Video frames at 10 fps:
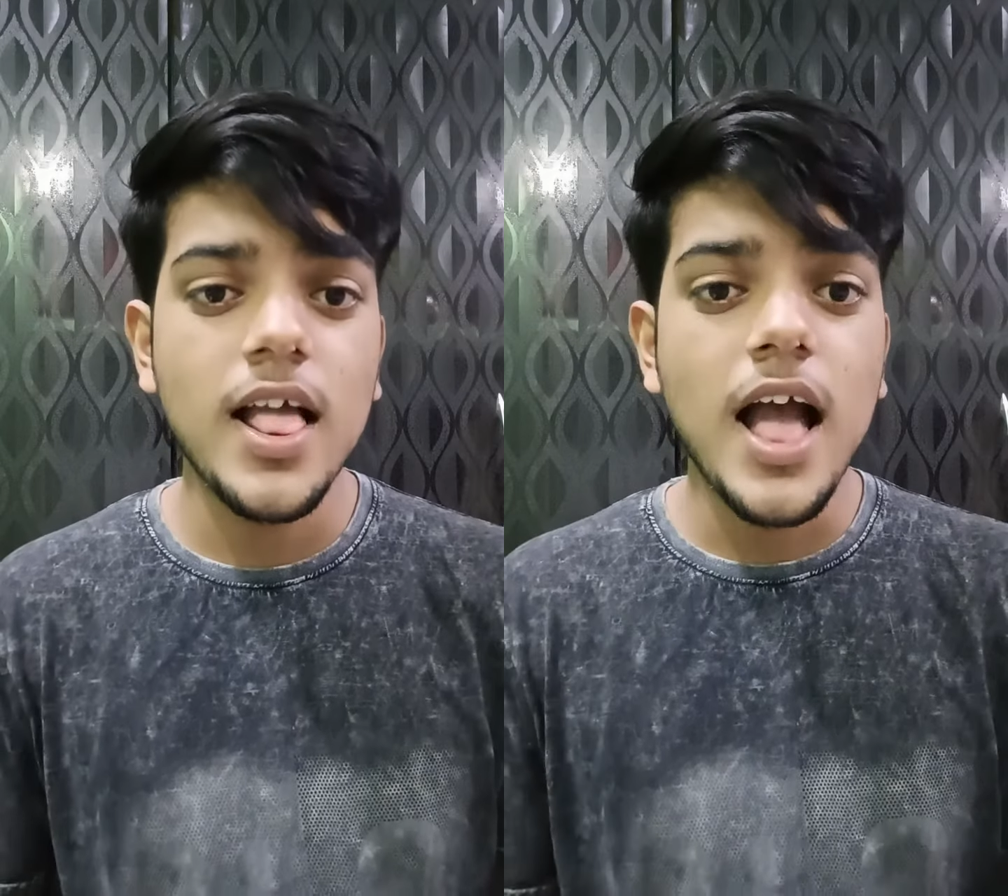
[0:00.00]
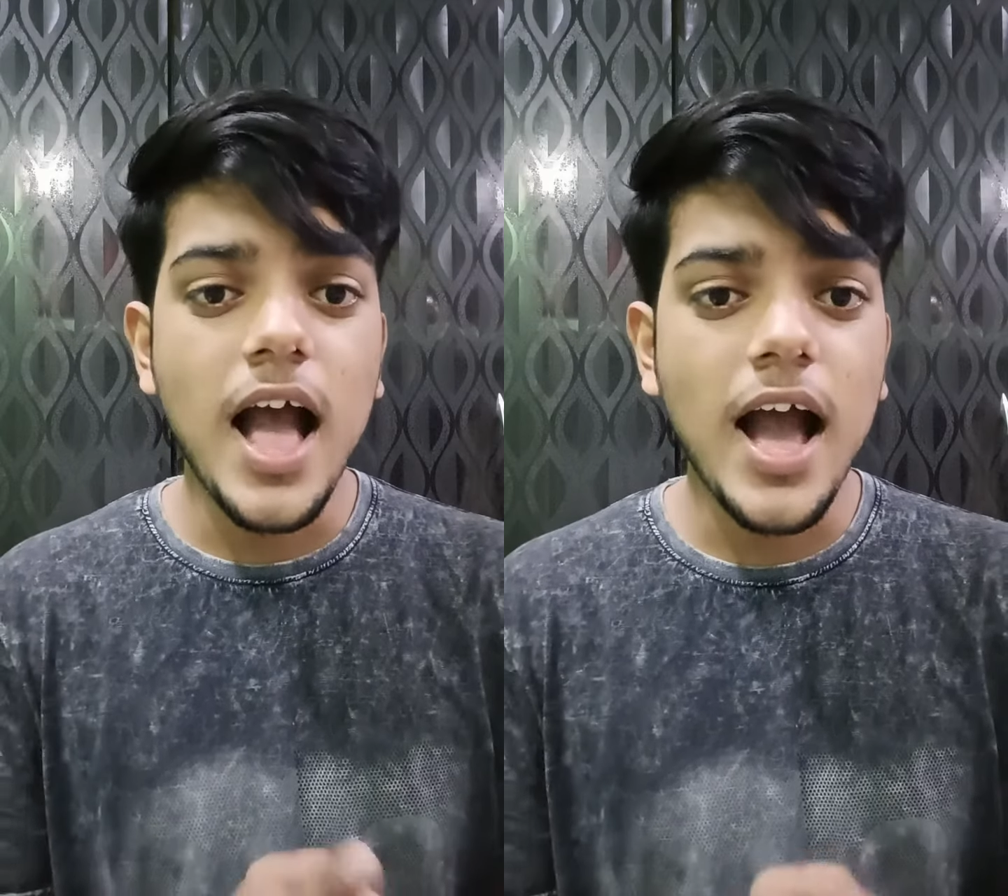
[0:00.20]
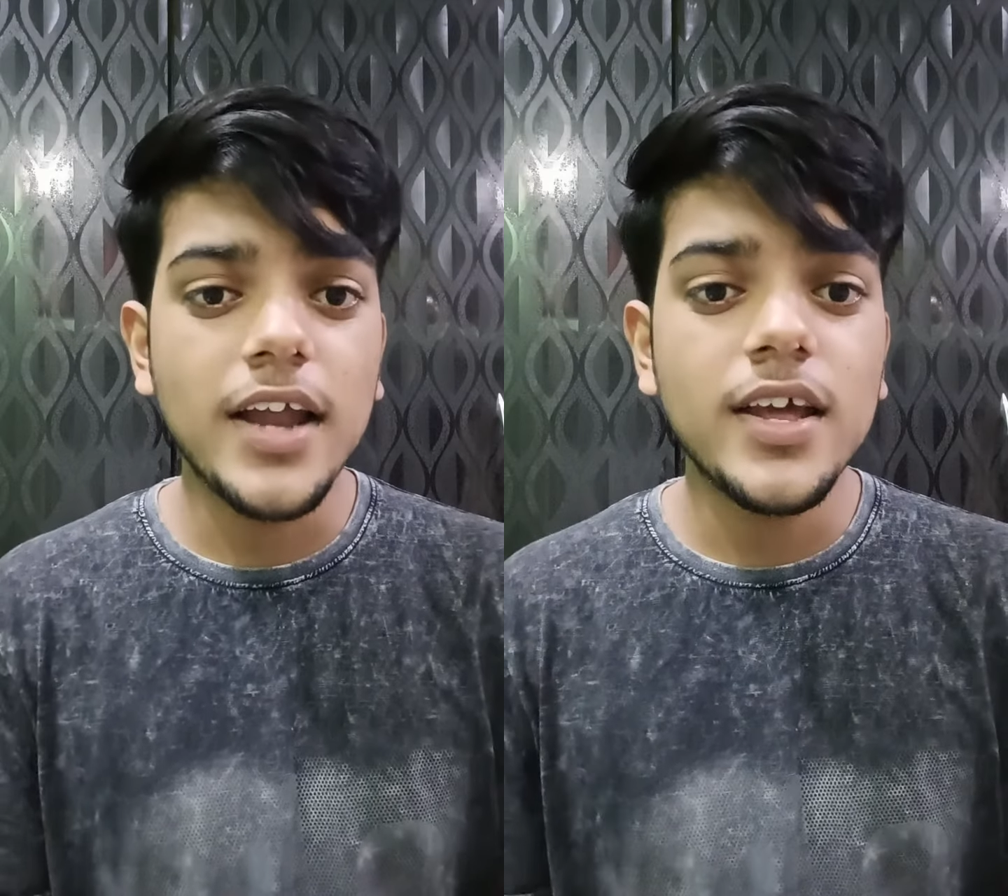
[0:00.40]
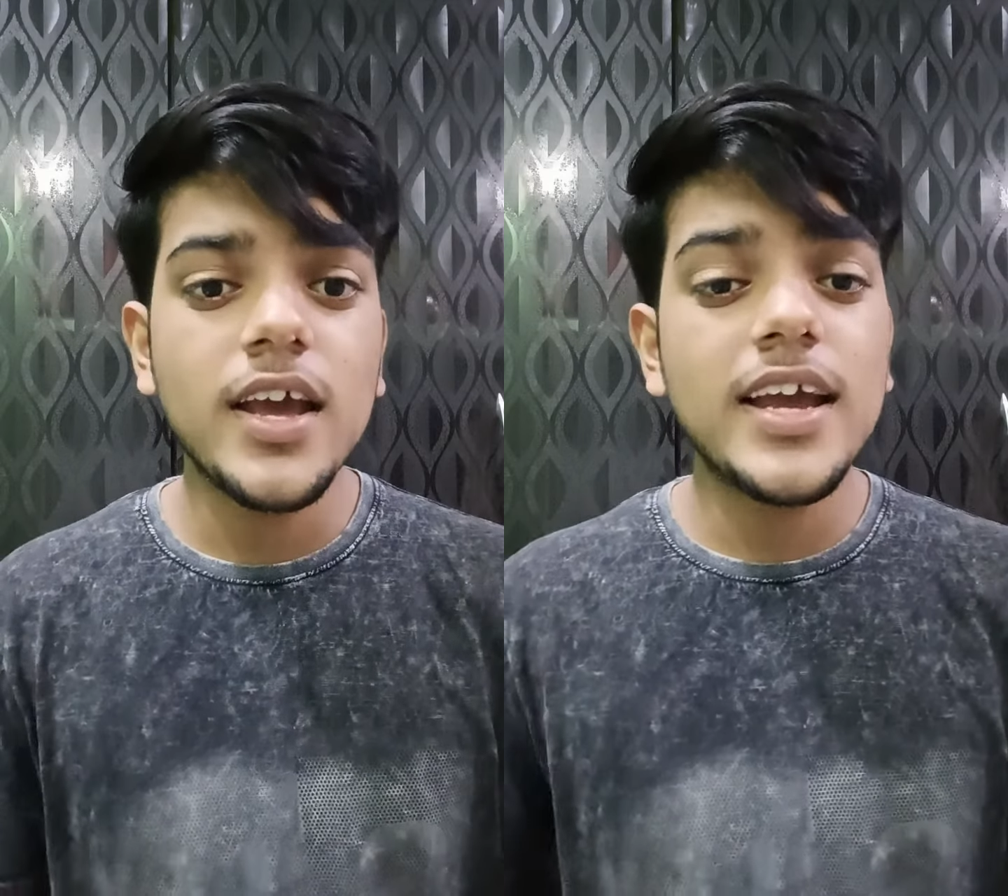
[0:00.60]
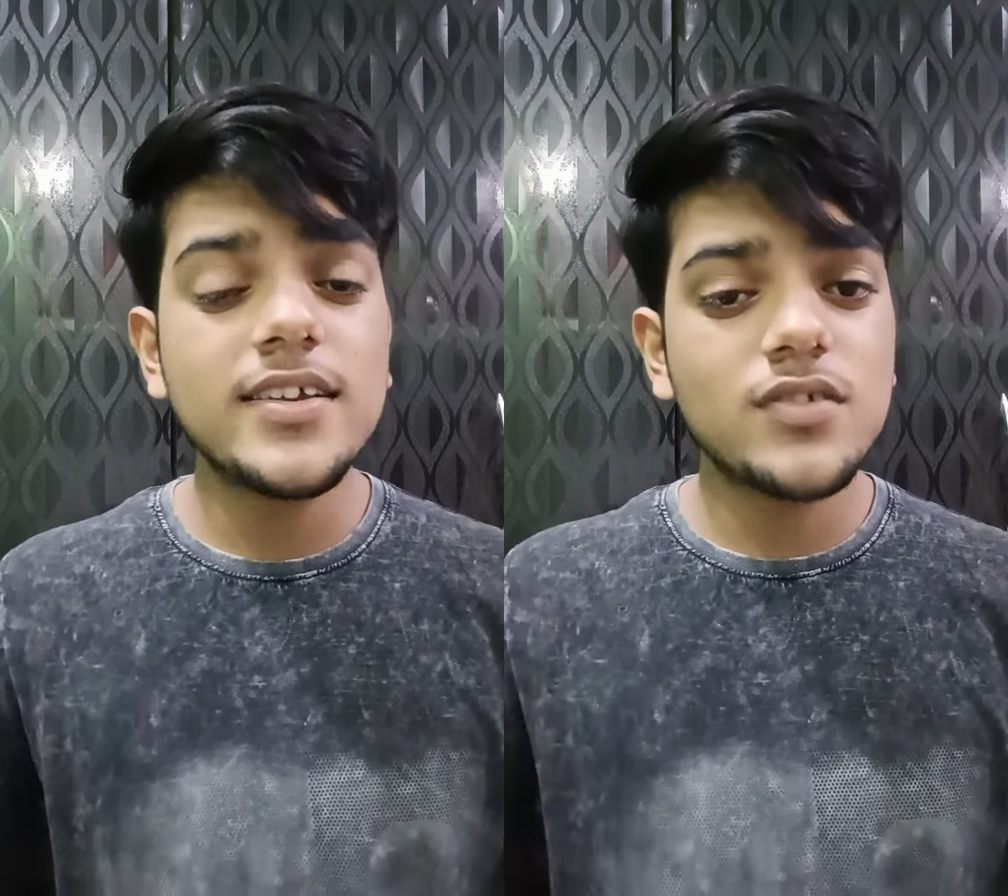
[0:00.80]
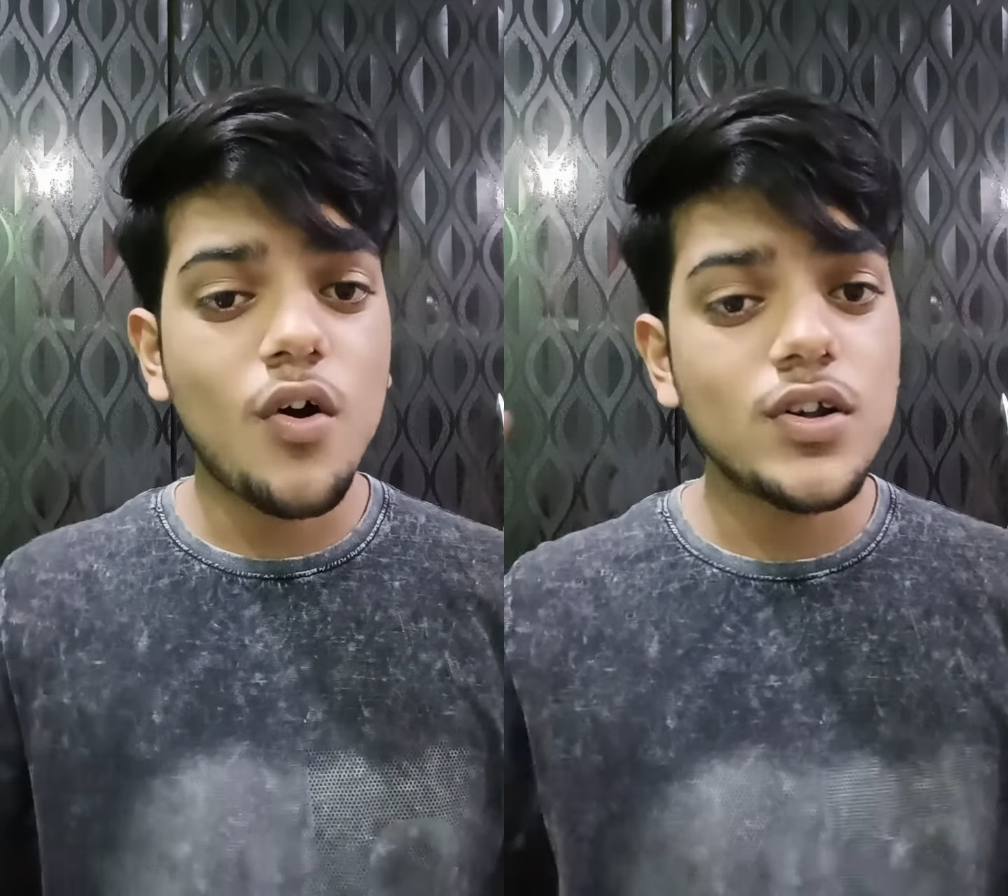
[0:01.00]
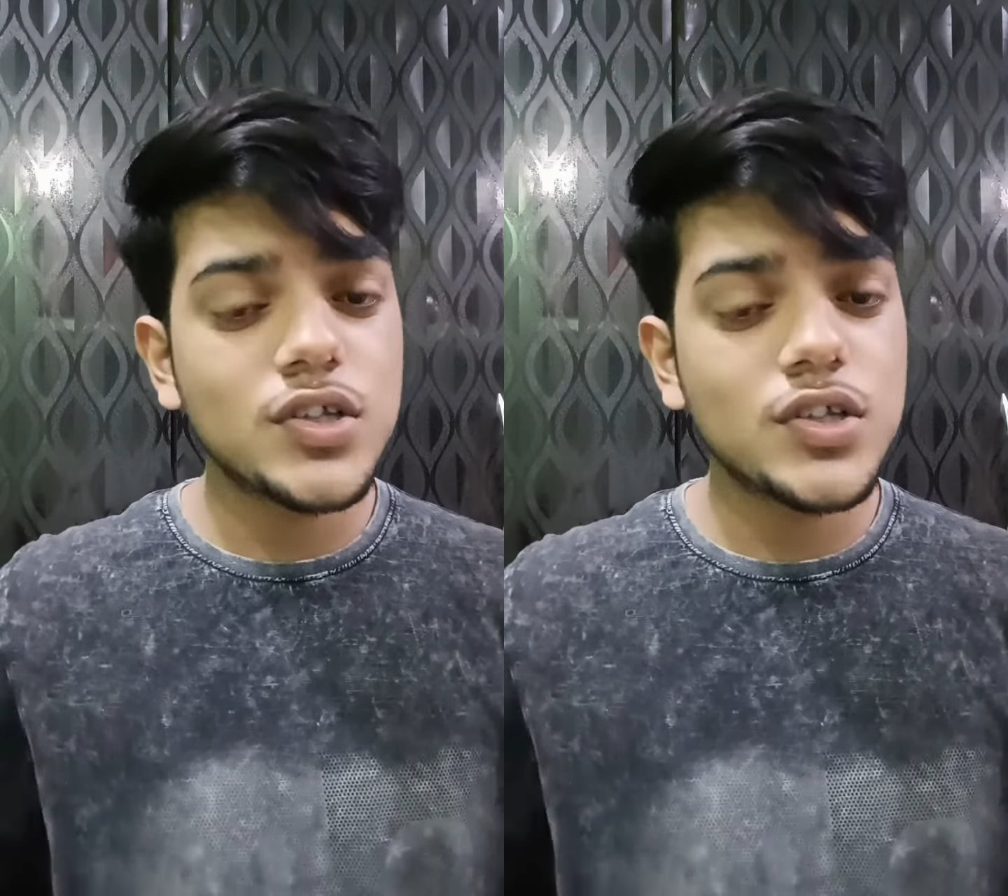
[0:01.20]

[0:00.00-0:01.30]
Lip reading: And it is also